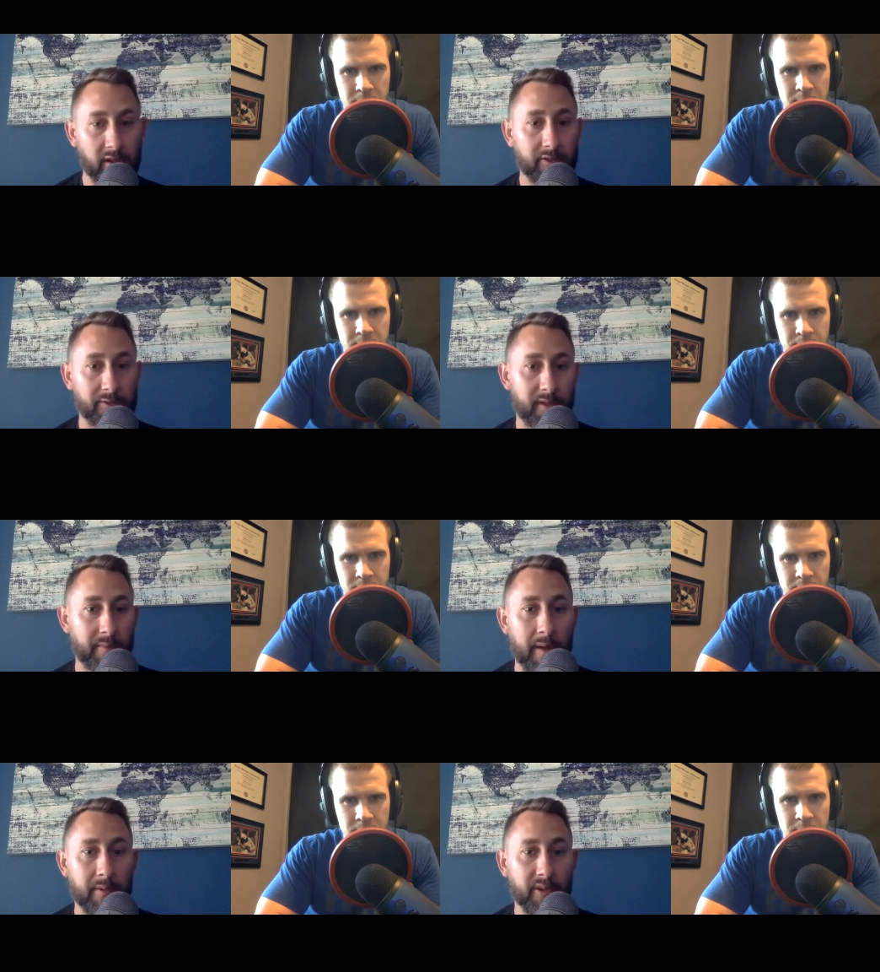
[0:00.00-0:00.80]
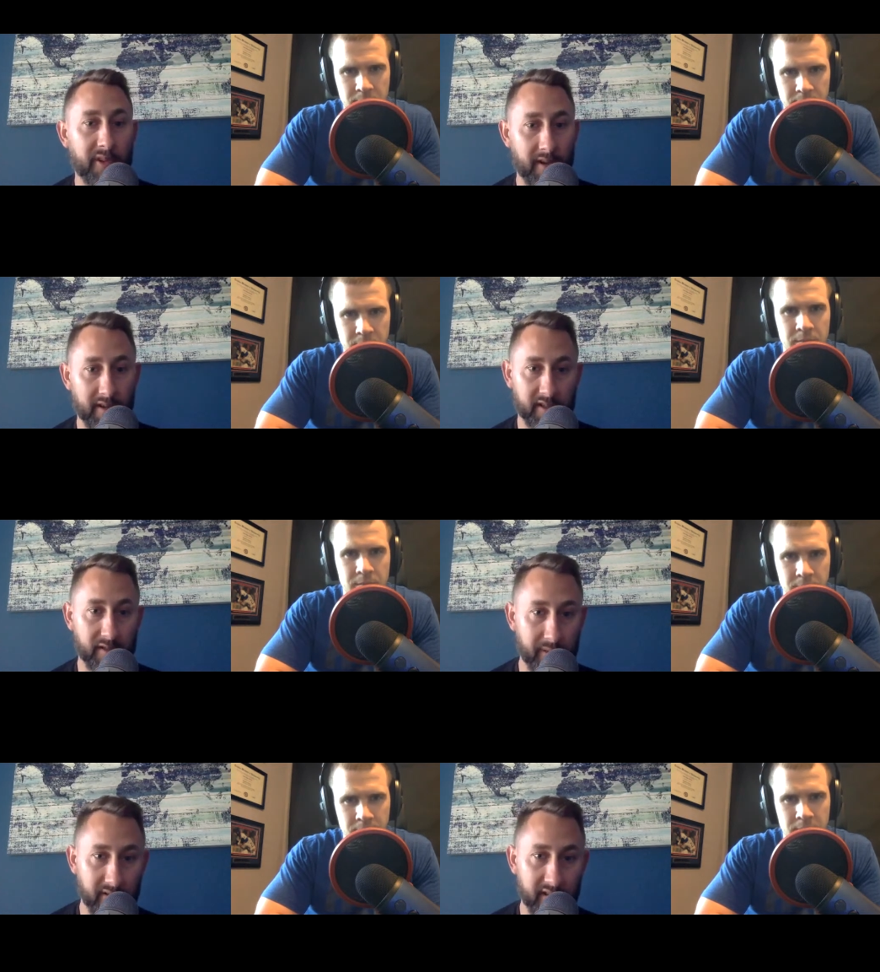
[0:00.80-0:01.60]
Speaker 1: with the member, their
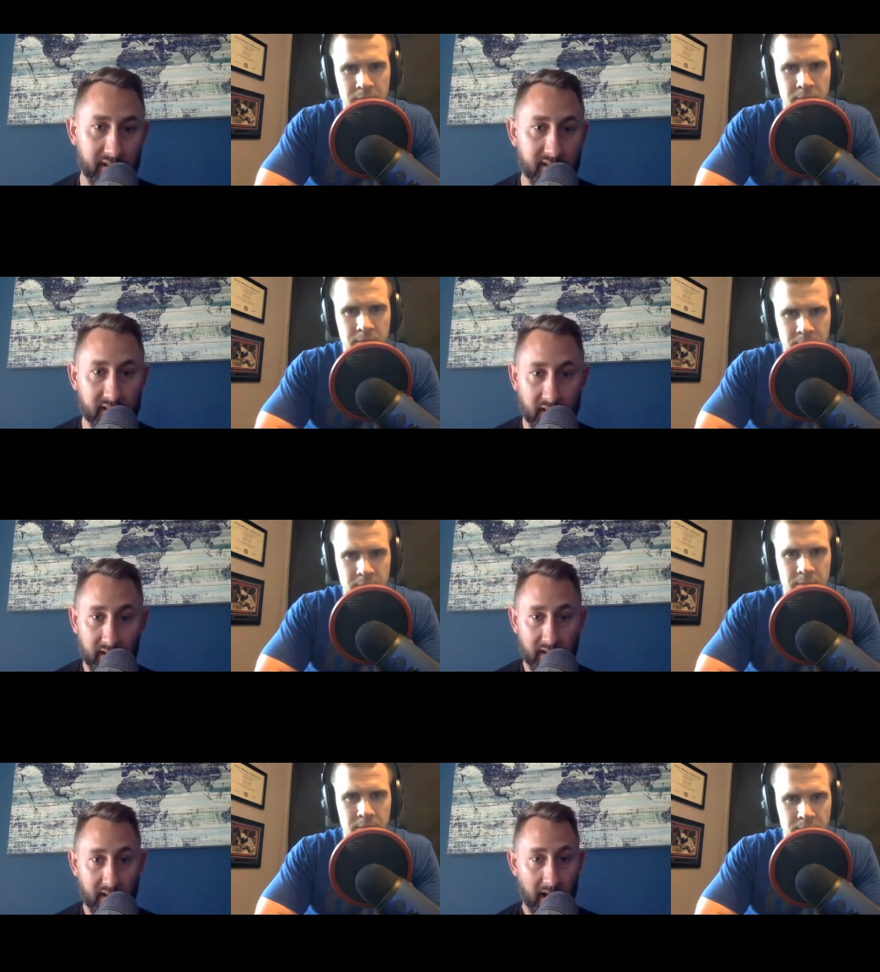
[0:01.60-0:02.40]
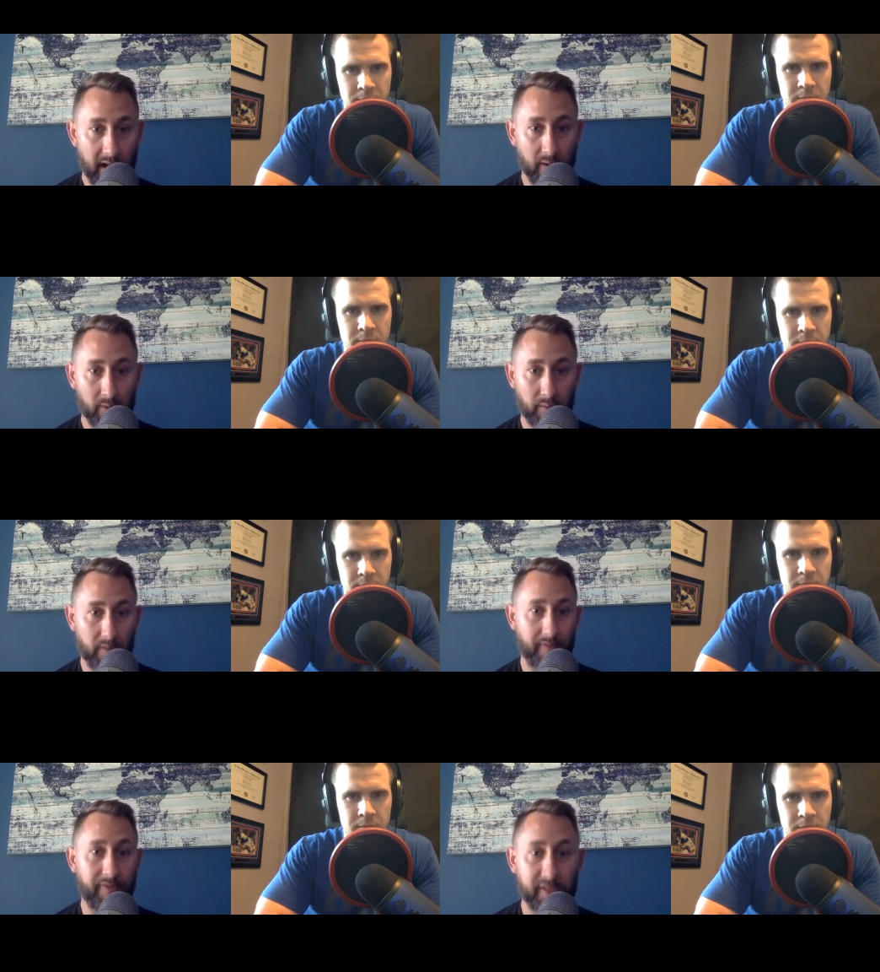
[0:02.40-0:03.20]
experience, how
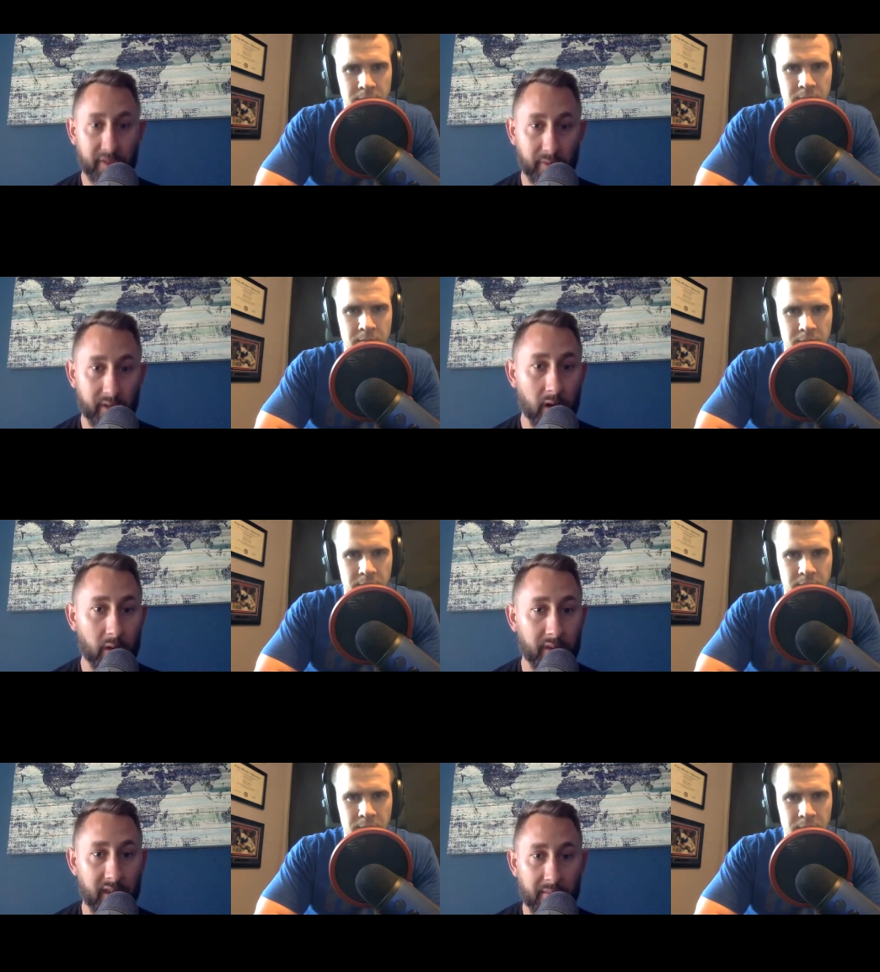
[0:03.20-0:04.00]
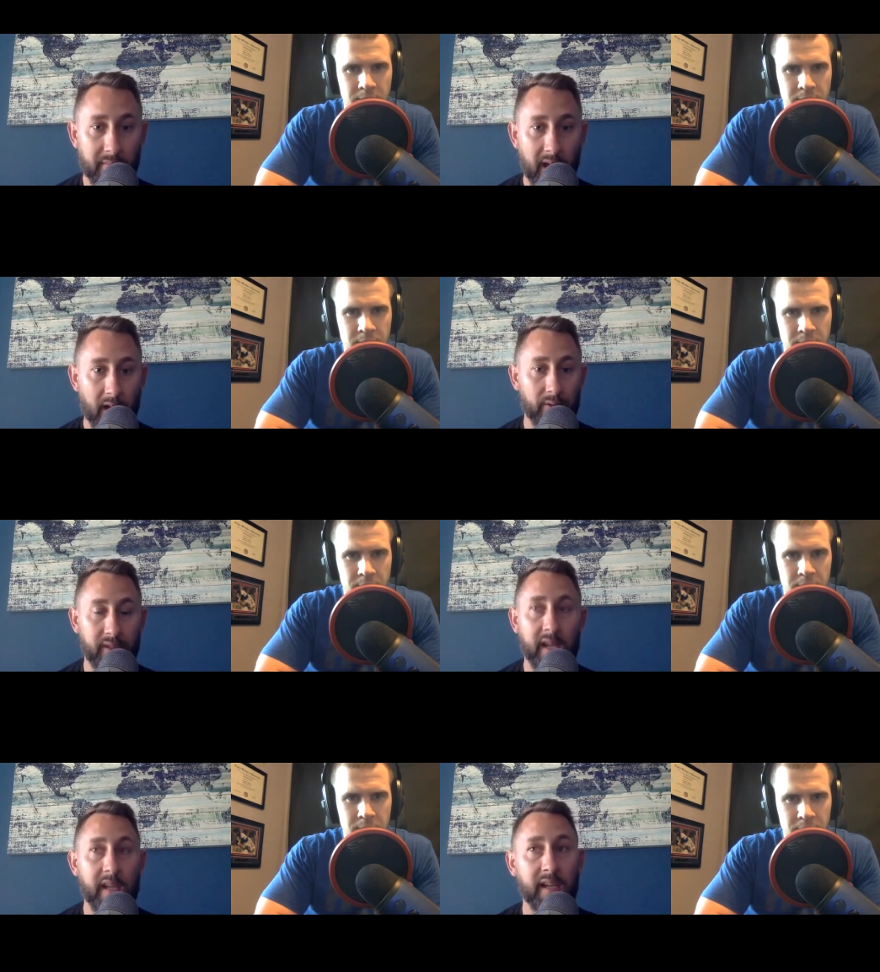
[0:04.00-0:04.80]
efficient we are with them, how
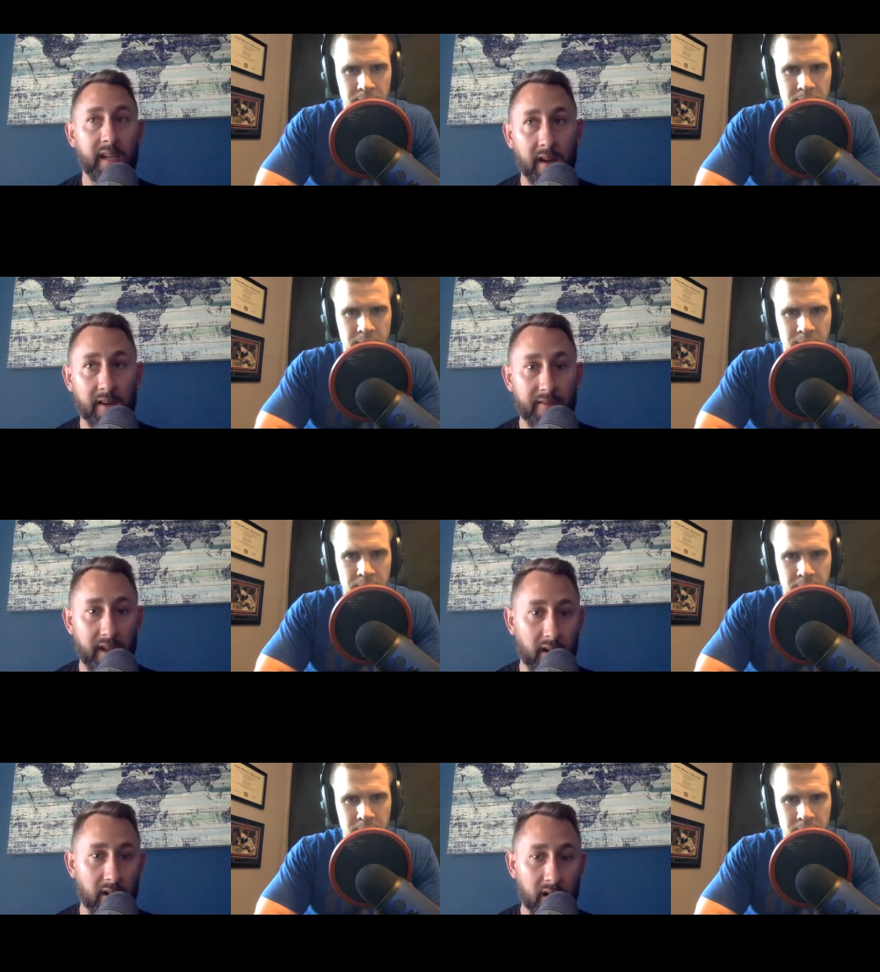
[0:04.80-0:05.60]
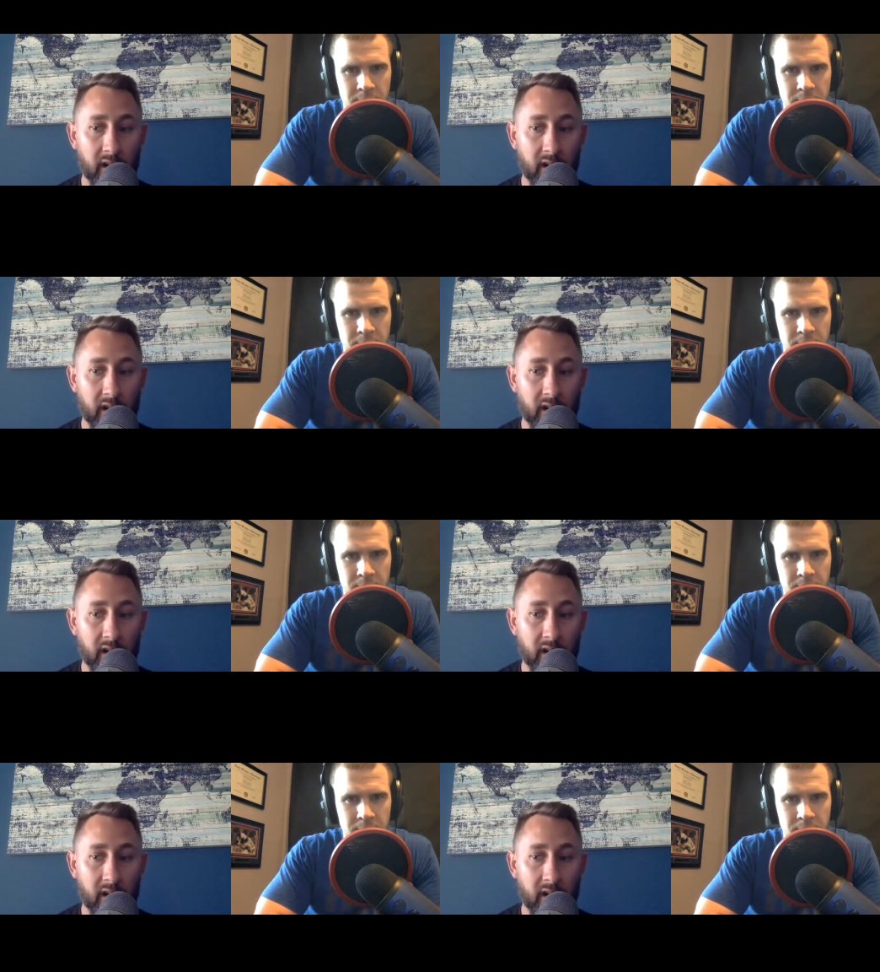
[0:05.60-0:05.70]
taken care of they are.